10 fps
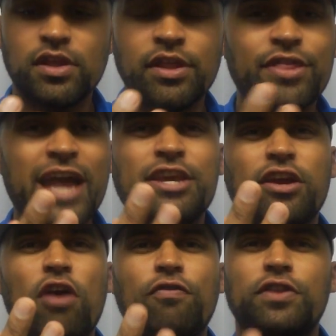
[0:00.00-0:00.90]
Then you
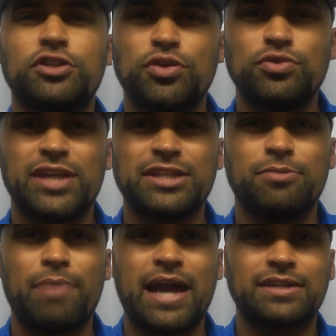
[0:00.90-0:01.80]
go for the 2
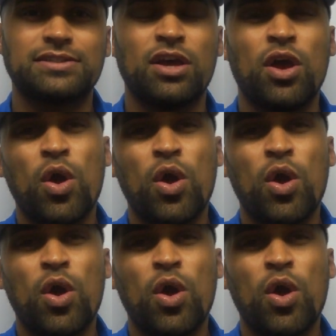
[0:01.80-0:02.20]
centre-backs.